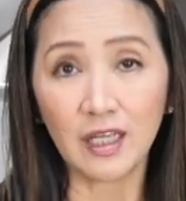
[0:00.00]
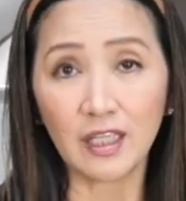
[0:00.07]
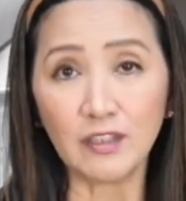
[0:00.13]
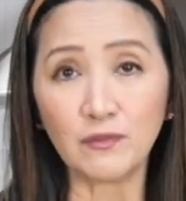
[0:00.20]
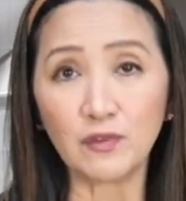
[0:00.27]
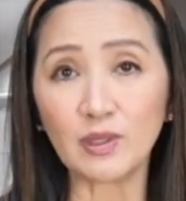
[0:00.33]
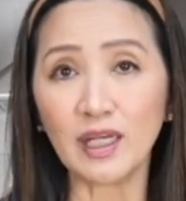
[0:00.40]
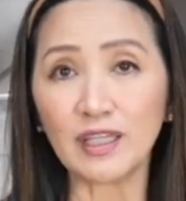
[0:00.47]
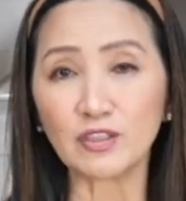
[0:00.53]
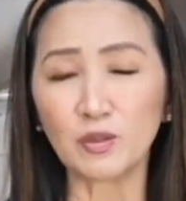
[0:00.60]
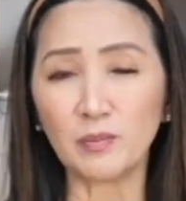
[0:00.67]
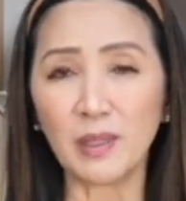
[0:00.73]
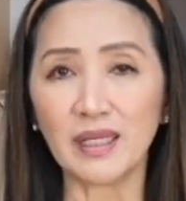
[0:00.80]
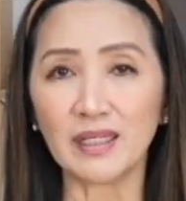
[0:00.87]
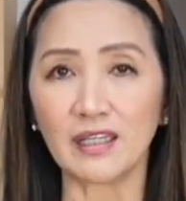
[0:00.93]
If you'd like
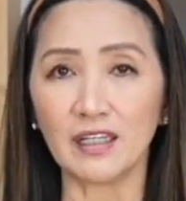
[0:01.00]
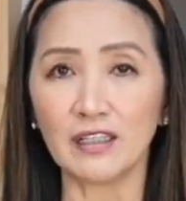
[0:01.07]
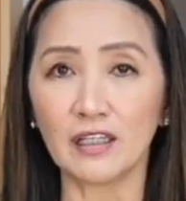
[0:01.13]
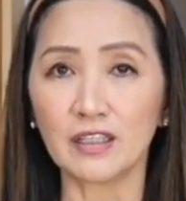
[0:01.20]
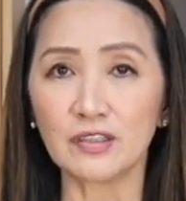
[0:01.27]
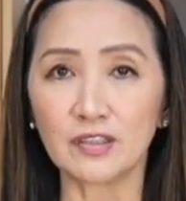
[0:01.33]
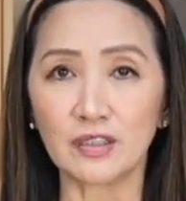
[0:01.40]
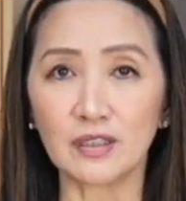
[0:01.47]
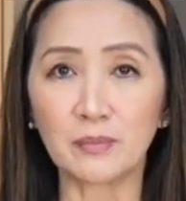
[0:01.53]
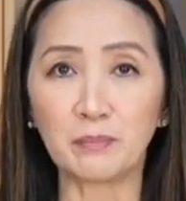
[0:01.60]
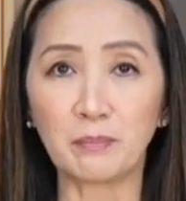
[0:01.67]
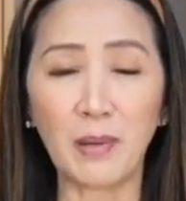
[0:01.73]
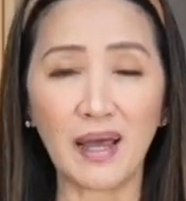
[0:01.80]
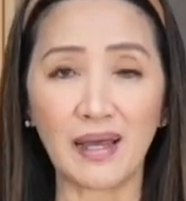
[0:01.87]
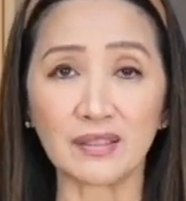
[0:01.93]
to make a
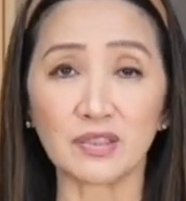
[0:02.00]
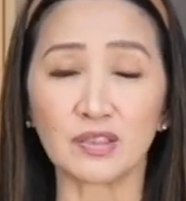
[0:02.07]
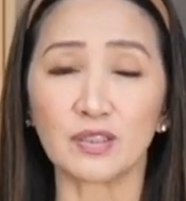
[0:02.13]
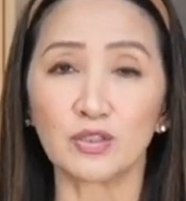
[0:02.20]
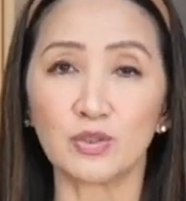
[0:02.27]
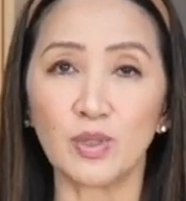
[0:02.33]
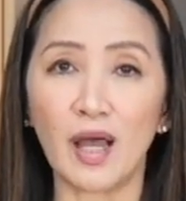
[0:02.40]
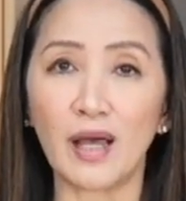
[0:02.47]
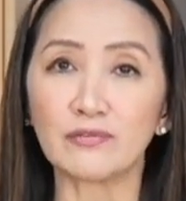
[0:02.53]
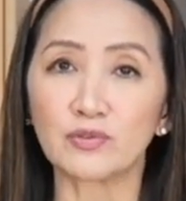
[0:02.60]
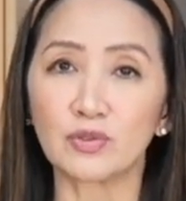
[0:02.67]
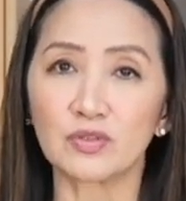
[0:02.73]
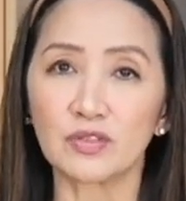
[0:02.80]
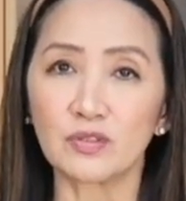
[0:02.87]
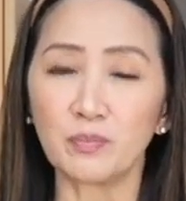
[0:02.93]
larger batch, then you have
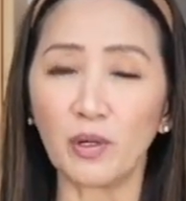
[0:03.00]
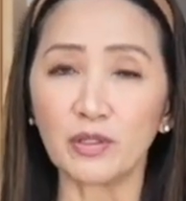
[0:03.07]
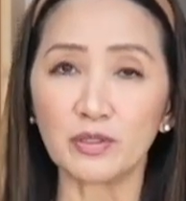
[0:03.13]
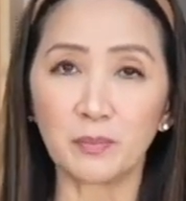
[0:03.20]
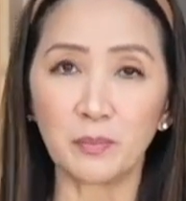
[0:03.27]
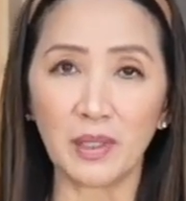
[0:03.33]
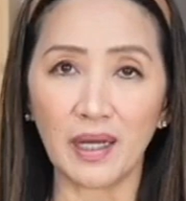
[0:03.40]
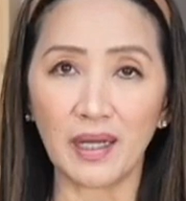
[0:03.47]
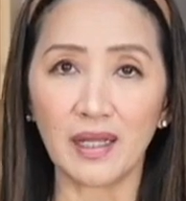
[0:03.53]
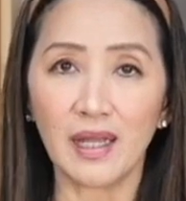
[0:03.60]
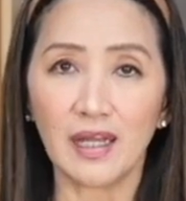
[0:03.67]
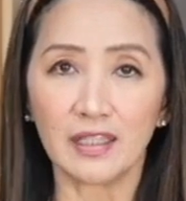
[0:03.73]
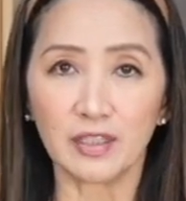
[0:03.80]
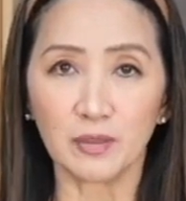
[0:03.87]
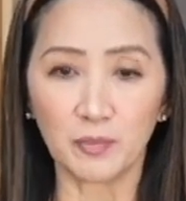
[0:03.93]
to just multiply
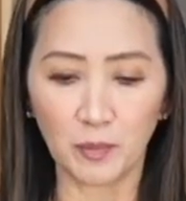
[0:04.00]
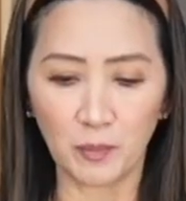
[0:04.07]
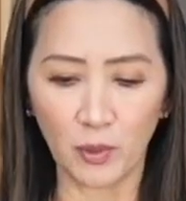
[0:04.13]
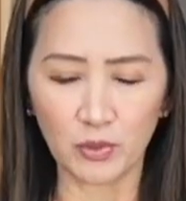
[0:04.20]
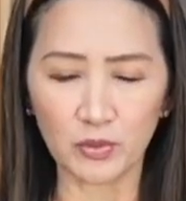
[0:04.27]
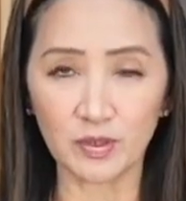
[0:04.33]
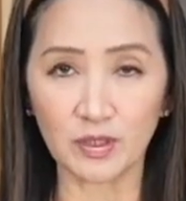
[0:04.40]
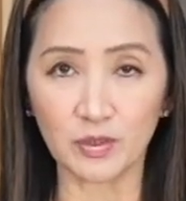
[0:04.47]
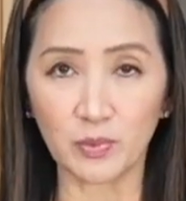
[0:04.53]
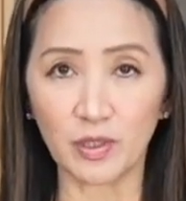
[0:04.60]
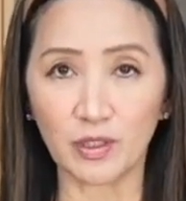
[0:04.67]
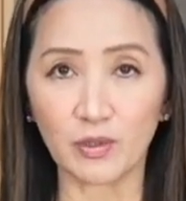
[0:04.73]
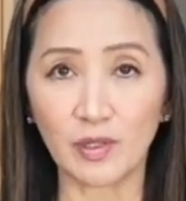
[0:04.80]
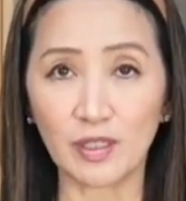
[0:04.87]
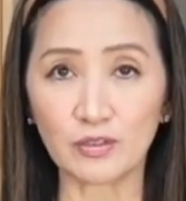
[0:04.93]
the proportion that
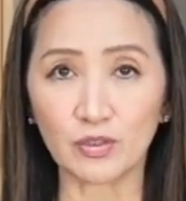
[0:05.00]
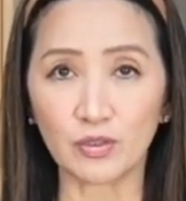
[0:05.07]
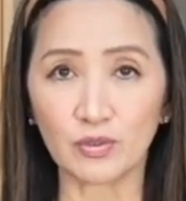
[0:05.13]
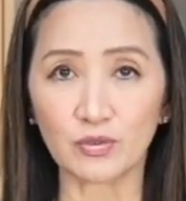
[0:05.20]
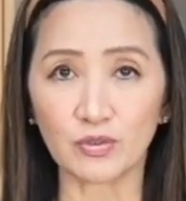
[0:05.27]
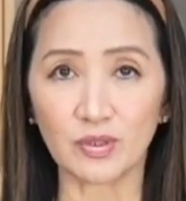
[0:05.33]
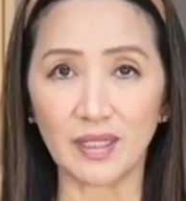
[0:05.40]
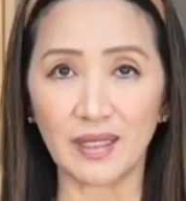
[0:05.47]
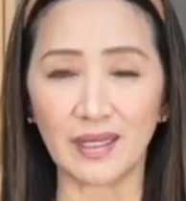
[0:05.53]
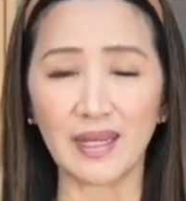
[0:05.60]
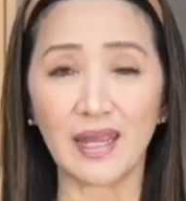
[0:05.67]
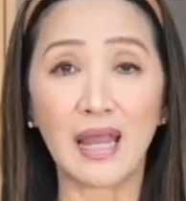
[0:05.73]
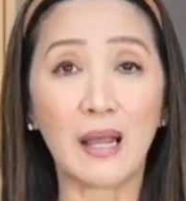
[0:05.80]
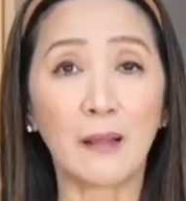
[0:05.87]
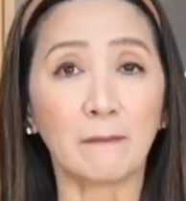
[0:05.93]
we are going to use
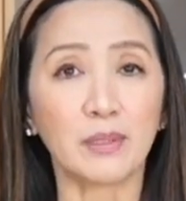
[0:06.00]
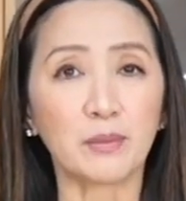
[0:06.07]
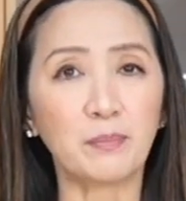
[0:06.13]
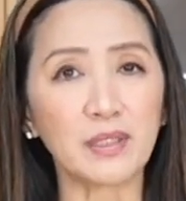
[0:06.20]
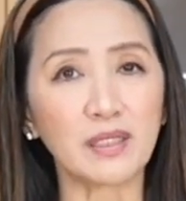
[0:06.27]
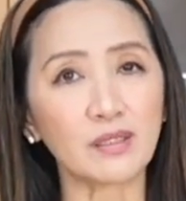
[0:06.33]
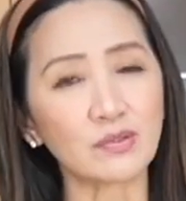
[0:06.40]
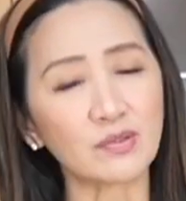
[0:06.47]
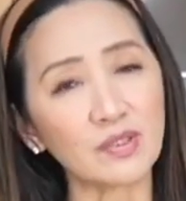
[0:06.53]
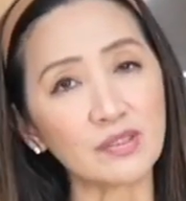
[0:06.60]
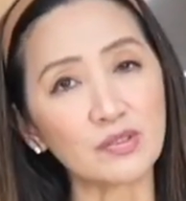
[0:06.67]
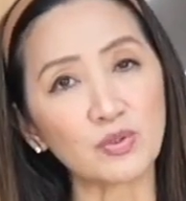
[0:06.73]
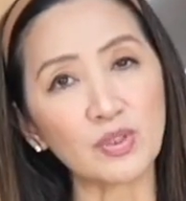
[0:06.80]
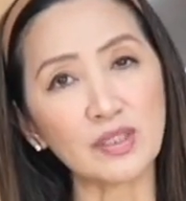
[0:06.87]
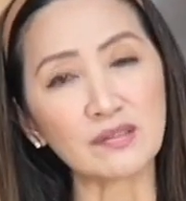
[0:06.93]
today. But because
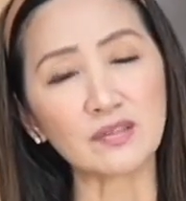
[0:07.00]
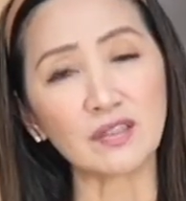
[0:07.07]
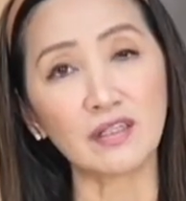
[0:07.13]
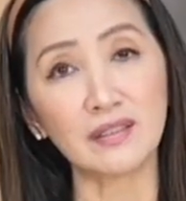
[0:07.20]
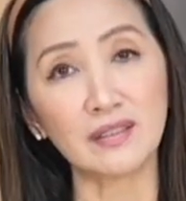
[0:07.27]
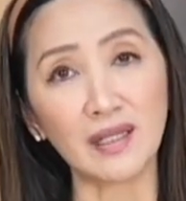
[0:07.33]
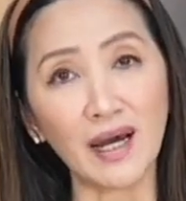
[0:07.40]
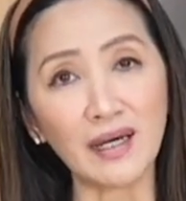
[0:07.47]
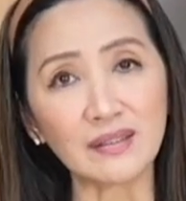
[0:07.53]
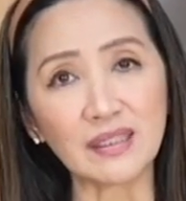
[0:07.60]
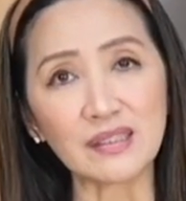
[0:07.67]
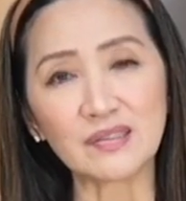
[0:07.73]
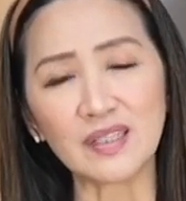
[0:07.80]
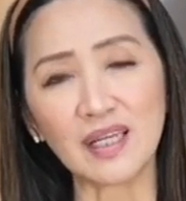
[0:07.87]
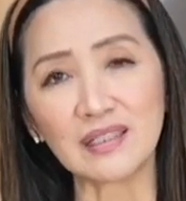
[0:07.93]
these drinks are not
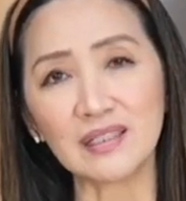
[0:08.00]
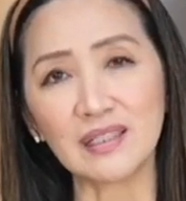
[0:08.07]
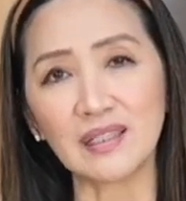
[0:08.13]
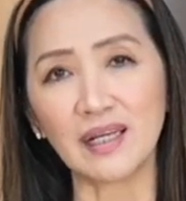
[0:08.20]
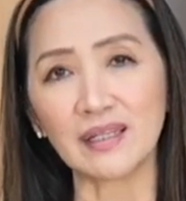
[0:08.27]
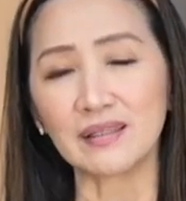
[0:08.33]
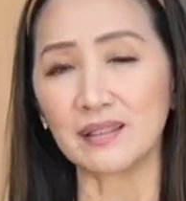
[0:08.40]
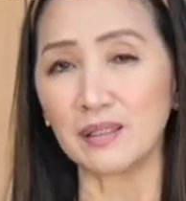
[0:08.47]
exactly like